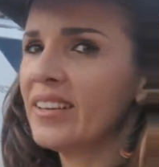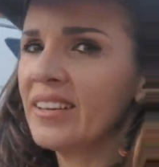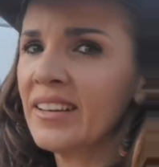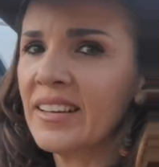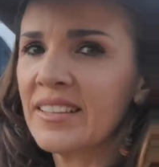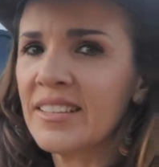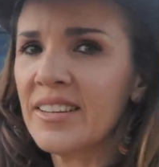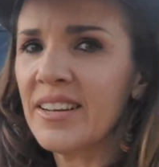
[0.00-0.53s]

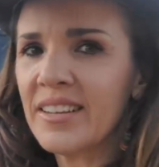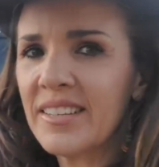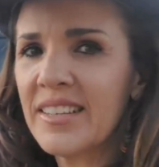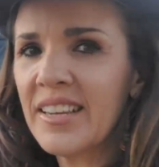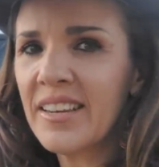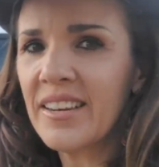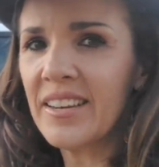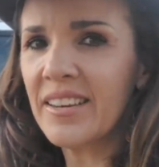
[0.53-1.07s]
it's not
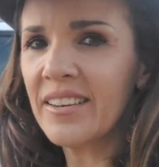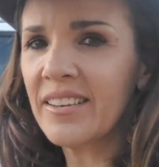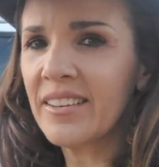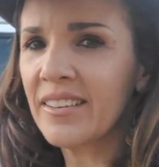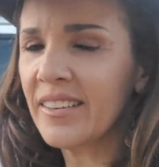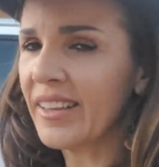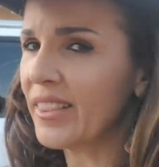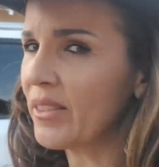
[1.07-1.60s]
tinted
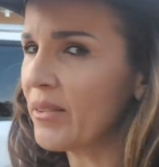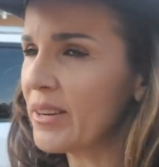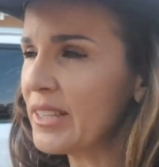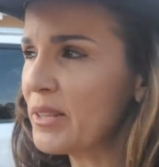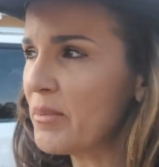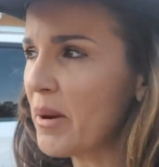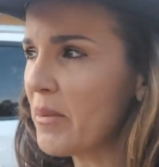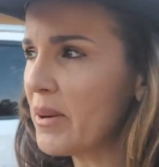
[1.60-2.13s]
like the rest
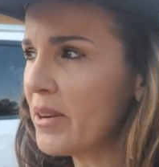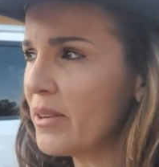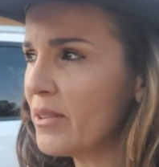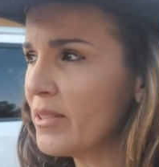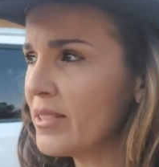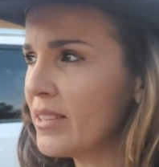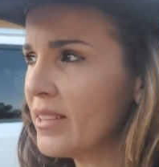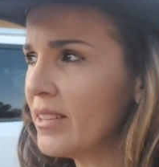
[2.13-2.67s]
of my
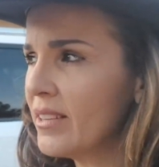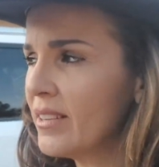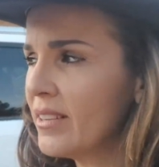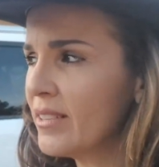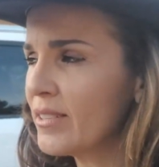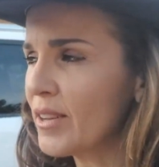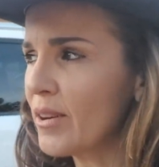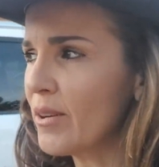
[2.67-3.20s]
windows.
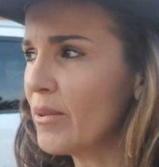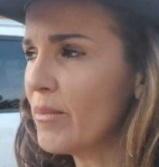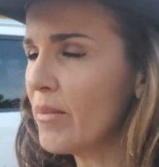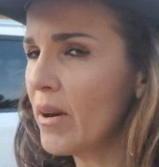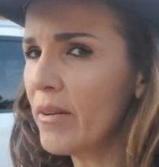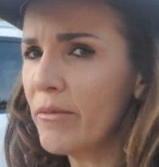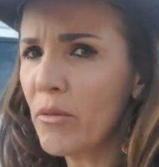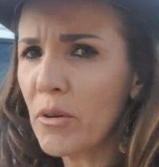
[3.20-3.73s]
So
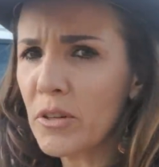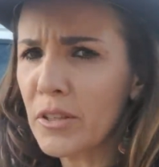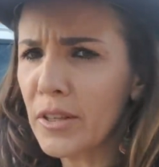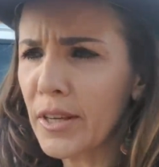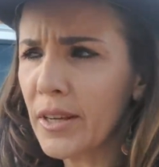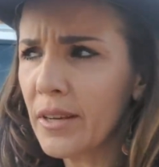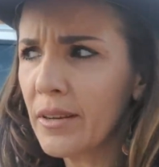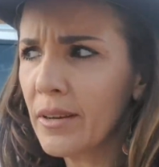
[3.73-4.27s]

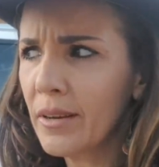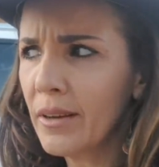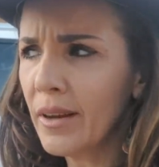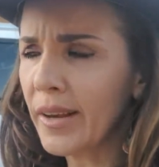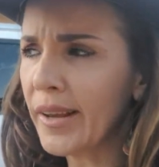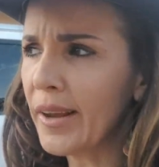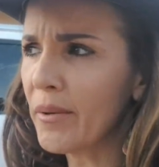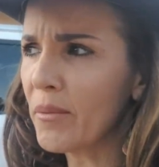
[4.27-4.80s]
unfortunately, I
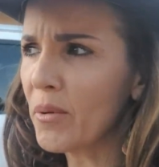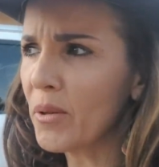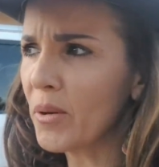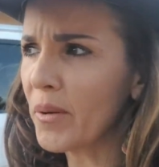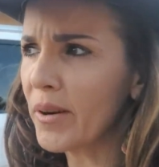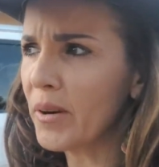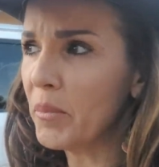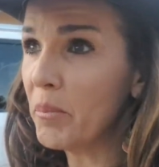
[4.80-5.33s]
can't roll
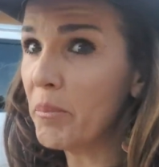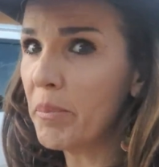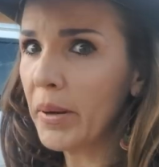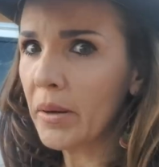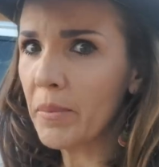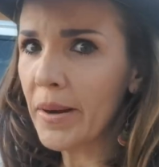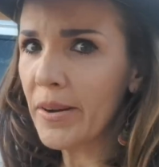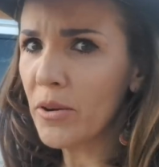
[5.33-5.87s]
around and
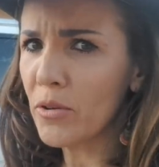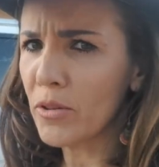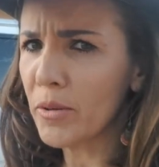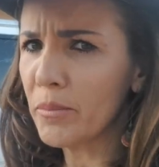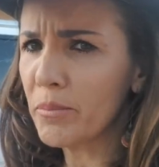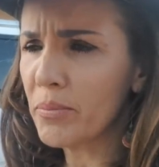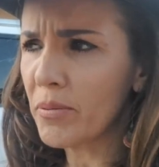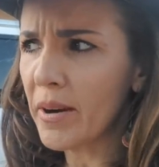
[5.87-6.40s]
pick my nose in
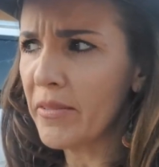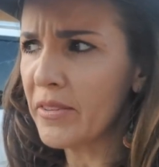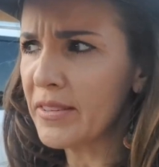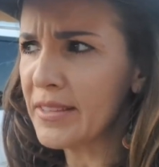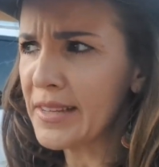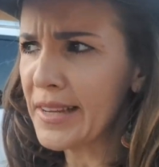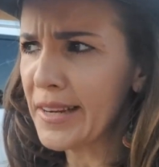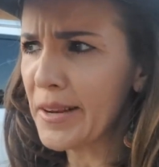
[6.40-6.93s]

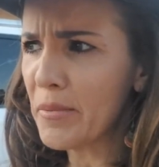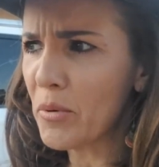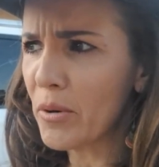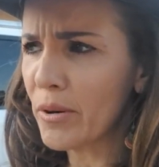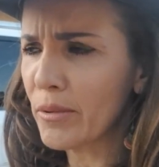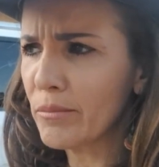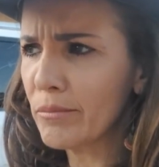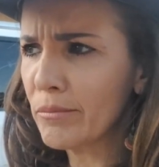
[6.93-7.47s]
privacy anymore.